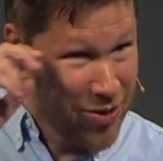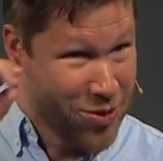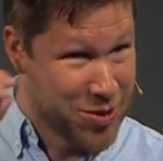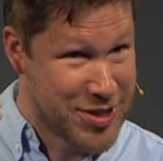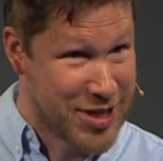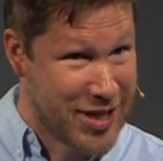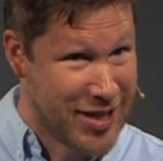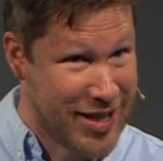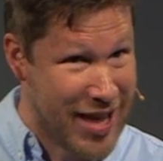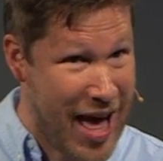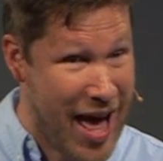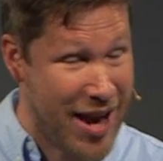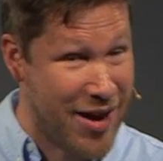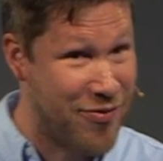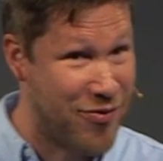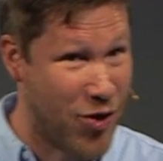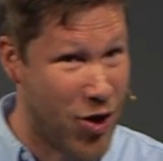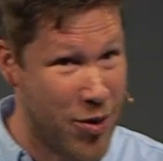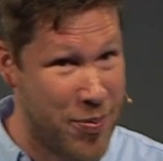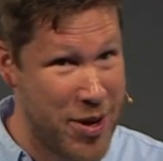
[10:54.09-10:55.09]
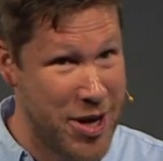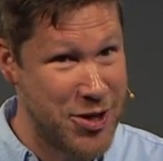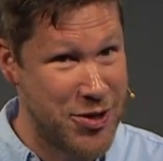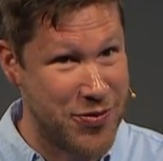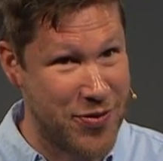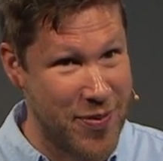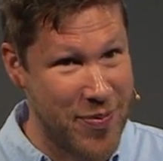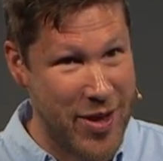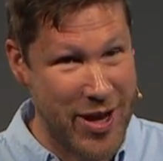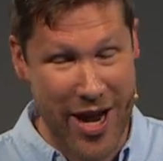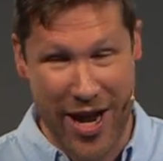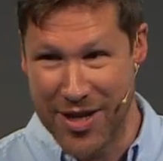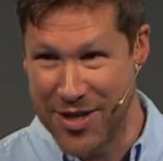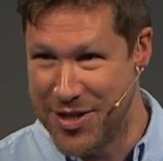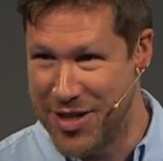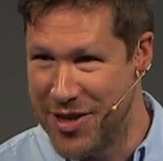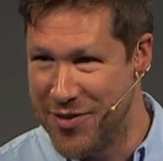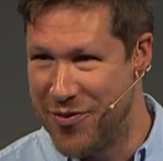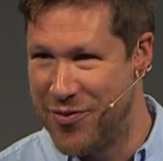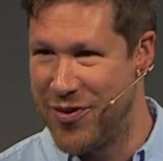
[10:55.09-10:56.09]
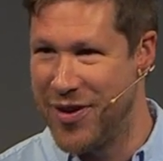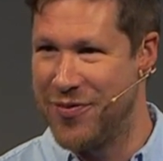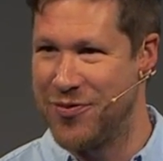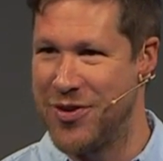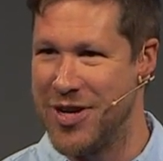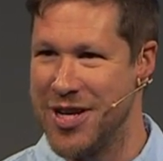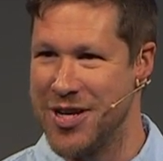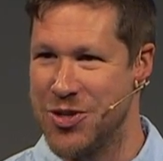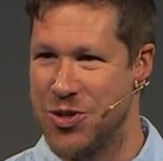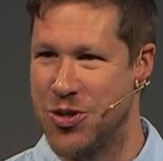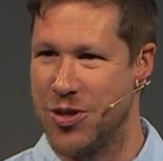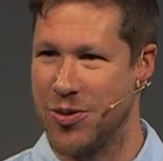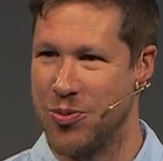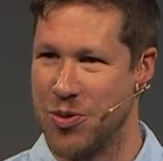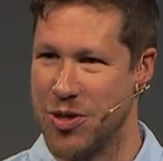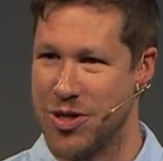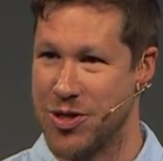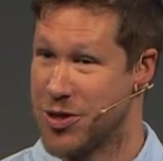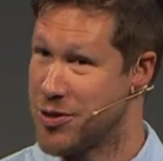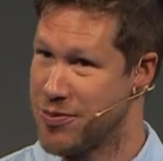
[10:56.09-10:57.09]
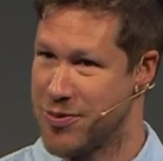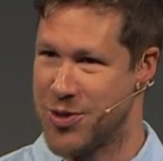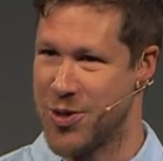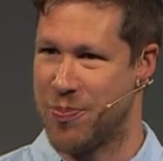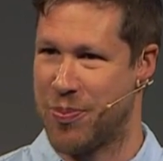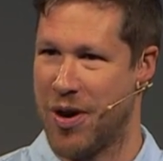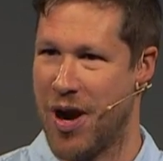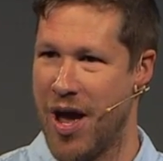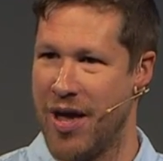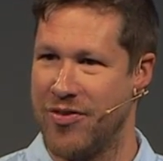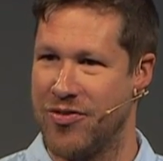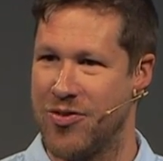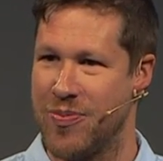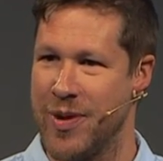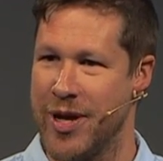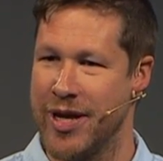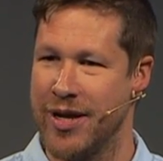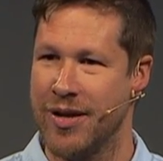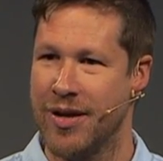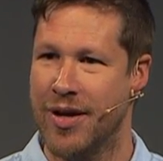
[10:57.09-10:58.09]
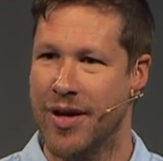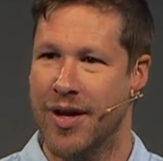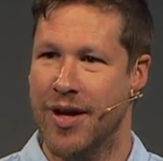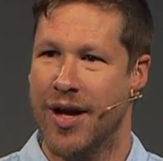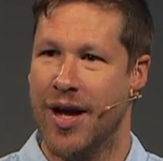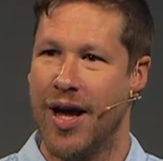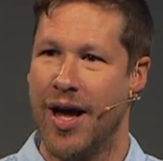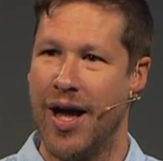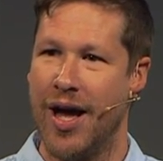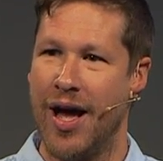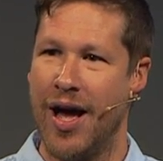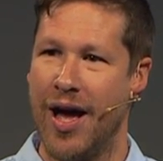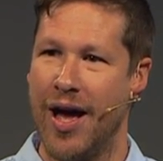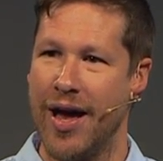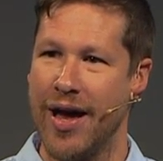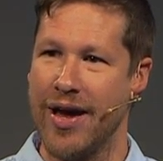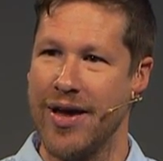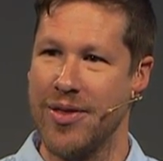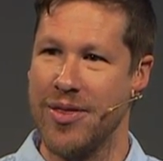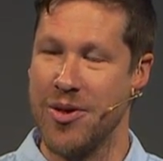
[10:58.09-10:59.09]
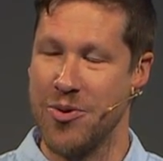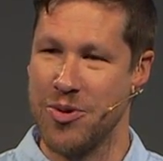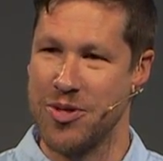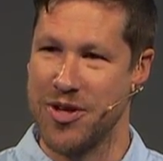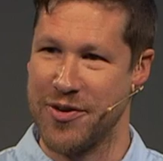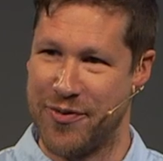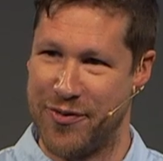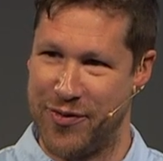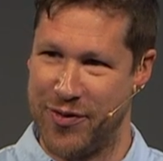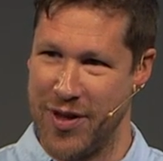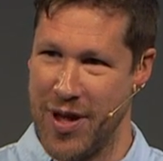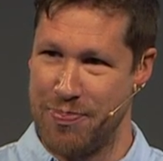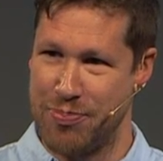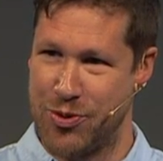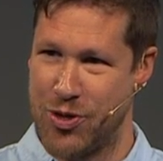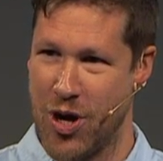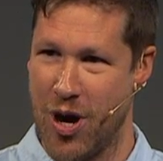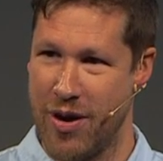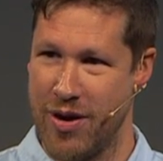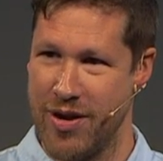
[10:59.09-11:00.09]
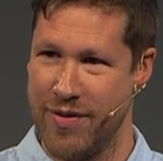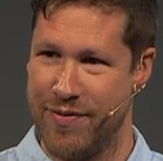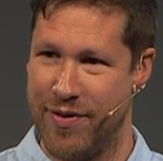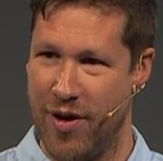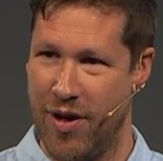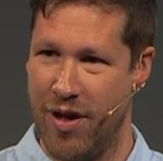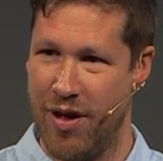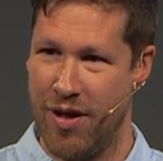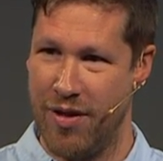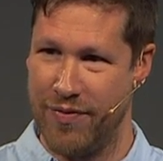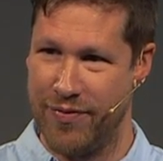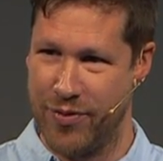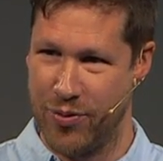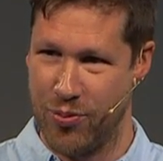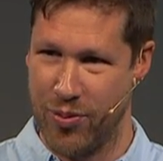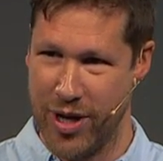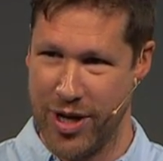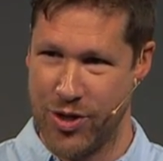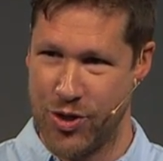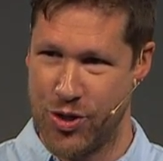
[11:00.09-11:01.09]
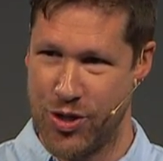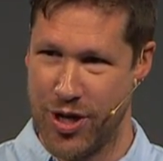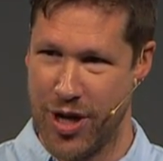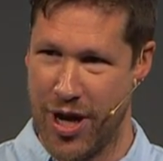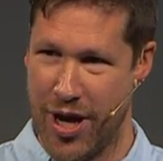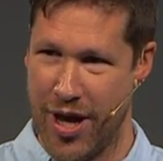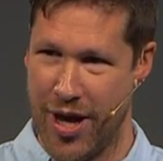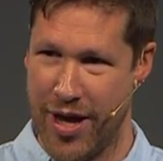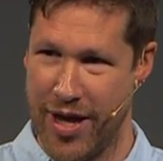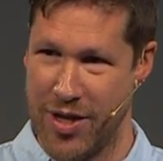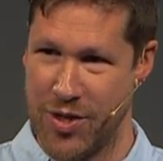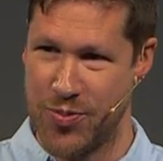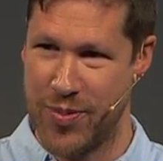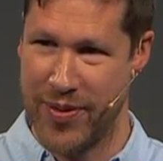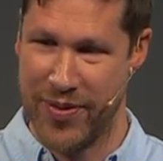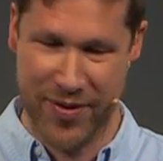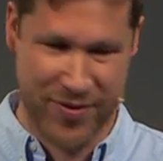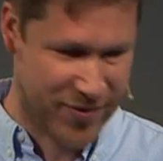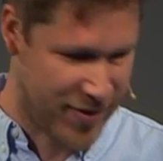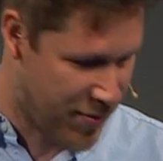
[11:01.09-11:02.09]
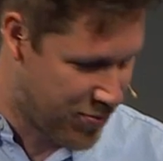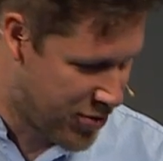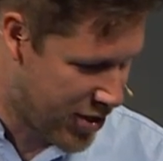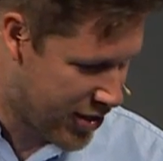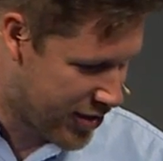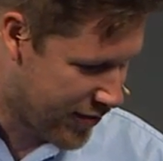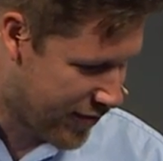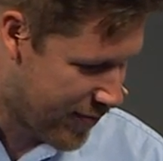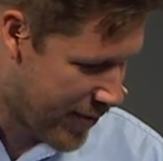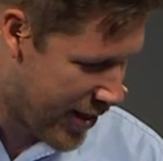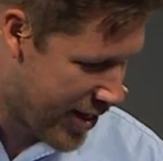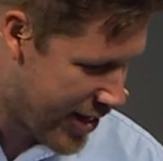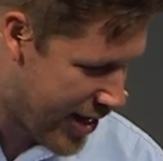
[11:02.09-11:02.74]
there was a lot of verbiage from the 1950s, which surprised me. Uh, and there was a flip chart involved, which uh, has been the subject of many